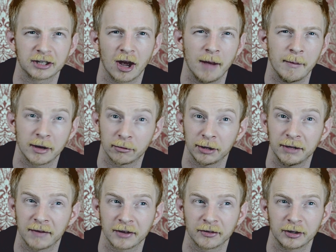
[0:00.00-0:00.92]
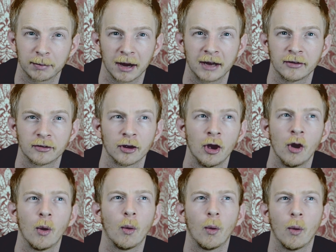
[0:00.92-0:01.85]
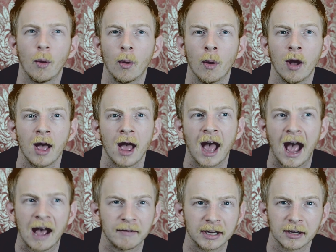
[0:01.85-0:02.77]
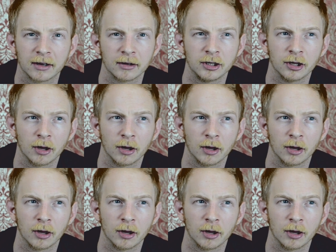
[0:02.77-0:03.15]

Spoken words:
time at a really fancy place, or having